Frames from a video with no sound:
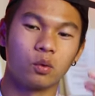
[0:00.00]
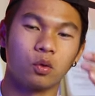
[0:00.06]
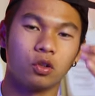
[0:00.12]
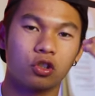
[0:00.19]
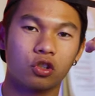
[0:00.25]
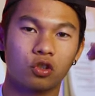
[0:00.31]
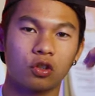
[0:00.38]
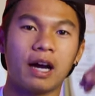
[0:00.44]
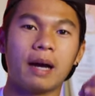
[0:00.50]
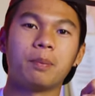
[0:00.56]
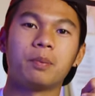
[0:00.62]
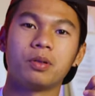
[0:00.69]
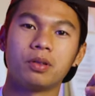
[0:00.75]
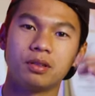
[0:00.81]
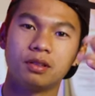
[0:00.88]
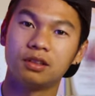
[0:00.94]
was
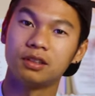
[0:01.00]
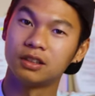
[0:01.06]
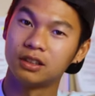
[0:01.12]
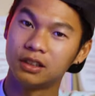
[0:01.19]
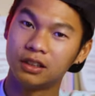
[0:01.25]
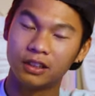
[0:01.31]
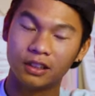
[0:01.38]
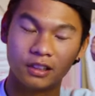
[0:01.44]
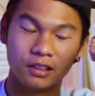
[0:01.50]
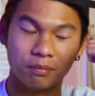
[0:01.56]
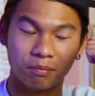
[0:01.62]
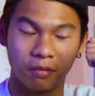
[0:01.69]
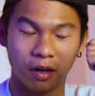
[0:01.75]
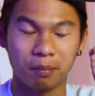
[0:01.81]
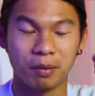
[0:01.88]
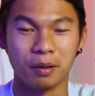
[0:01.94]
strap my